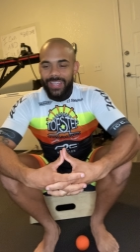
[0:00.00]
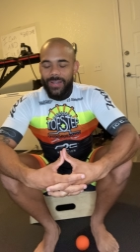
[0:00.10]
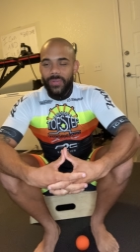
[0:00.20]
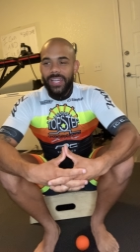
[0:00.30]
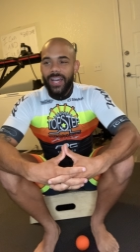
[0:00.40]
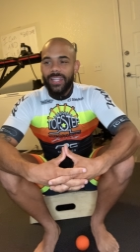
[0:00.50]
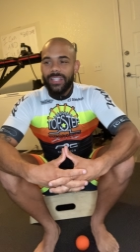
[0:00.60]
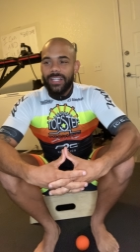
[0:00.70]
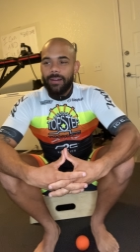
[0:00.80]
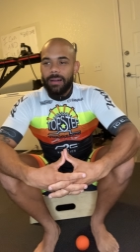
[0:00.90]
we
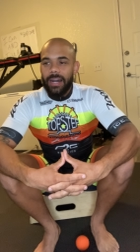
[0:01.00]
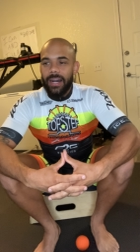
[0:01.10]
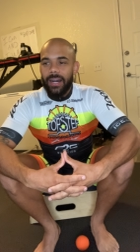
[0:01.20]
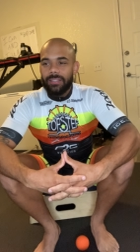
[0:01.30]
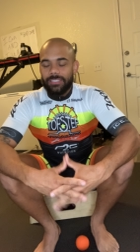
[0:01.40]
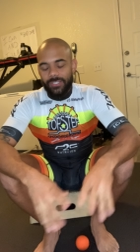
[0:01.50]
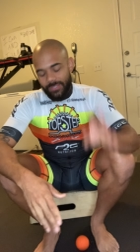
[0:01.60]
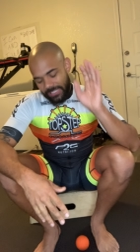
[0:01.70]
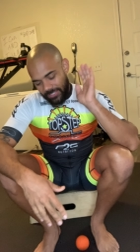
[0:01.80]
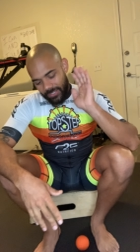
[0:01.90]
got so
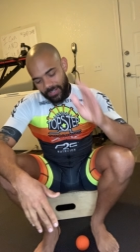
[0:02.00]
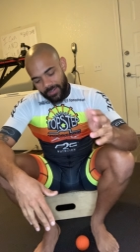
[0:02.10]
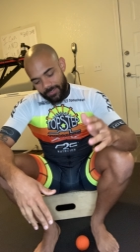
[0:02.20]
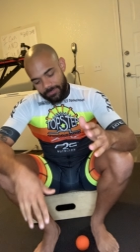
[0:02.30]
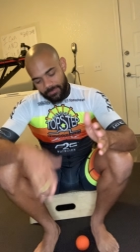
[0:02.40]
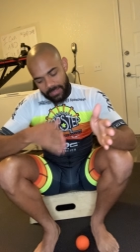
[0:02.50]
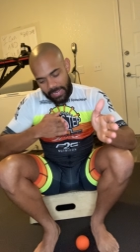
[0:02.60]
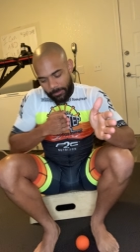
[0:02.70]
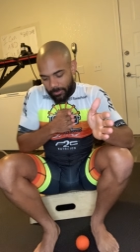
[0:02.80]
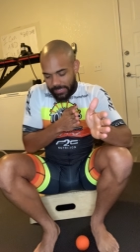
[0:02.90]
they took off.
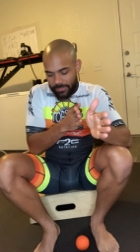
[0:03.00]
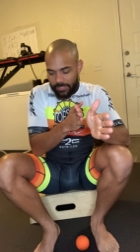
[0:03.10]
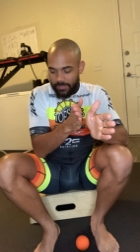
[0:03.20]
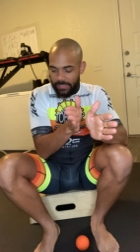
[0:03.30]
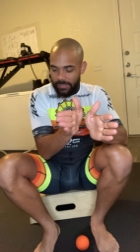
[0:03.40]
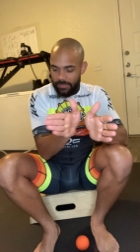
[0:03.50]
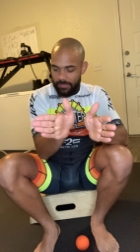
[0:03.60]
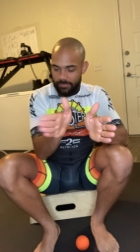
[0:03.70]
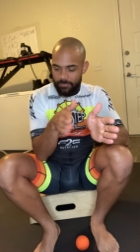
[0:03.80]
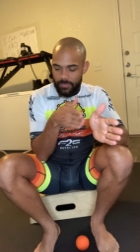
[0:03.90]
I went into the
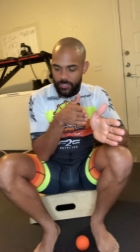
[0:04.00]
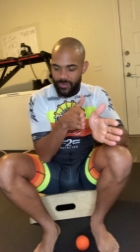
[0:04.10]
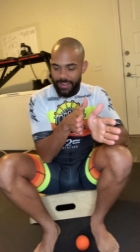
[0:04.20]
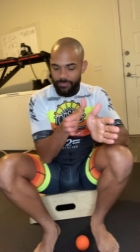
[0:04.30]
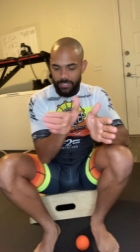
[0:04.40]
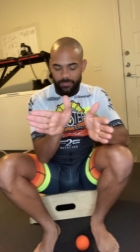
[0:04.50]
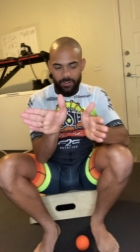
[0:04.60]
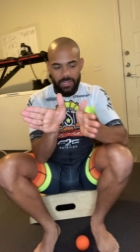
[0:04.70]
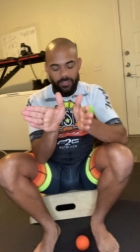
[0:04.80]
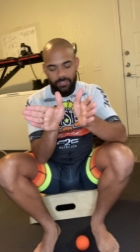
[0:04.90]
driveway of our
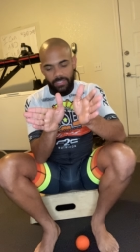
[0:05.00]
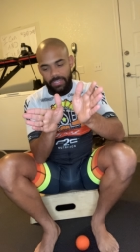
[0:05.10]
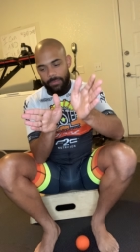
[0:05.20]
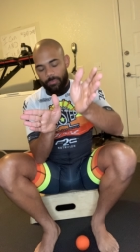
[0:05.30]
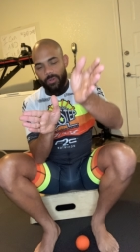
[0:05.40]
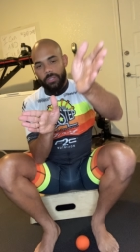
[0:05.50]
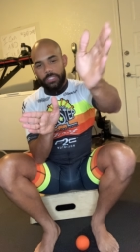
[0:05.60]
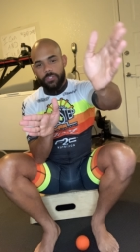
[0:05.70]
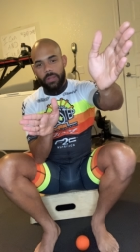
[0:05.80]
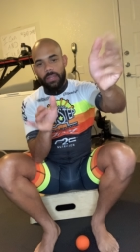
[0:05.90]
house. They kept going
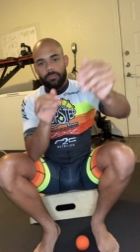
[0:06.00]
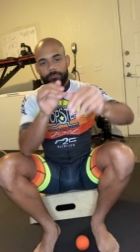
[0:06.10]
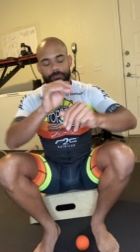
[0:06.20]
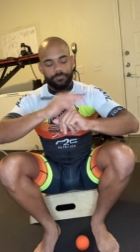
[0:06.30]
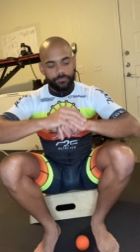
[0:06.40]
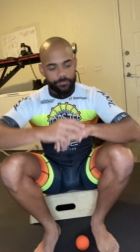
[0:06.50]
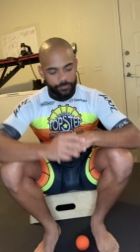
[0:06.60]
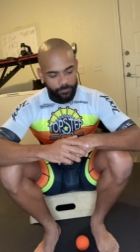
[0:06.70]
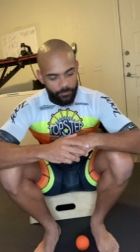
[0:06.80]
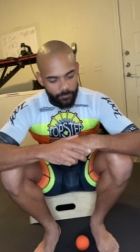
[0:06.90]
straight.
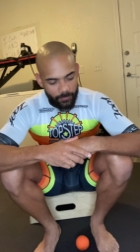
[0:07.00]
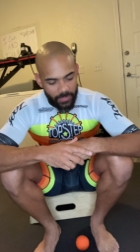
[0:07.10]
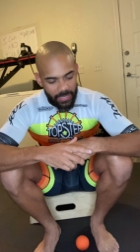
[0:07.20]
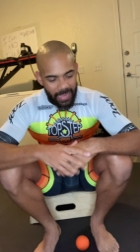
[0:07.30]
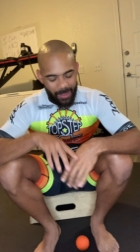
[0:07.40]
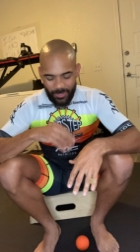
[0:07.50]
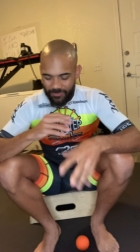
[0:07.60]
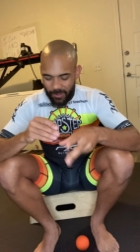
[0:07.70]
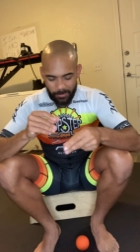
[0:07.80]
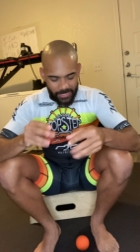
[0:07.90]
I was
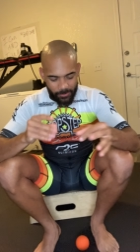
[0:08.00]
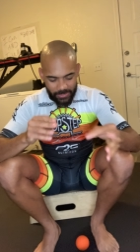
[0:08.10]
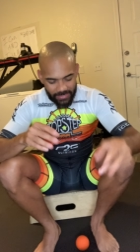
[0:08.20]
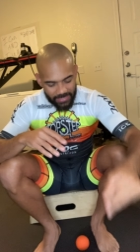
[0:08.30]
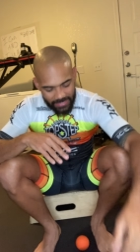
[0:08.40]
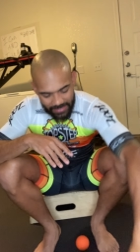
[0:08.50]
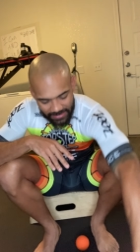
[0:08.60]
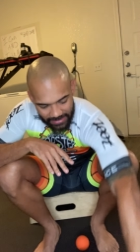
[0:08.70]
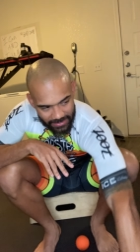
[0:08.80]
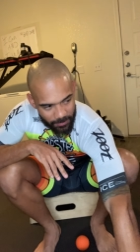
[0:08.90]
fumbling with the keys
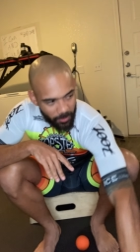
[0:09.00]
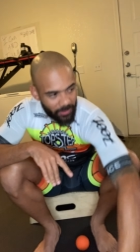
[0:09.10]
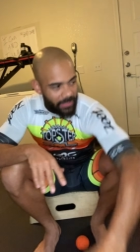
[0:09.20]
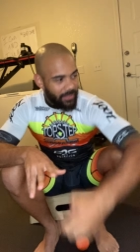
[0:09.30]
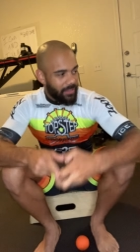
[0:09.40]
at this point,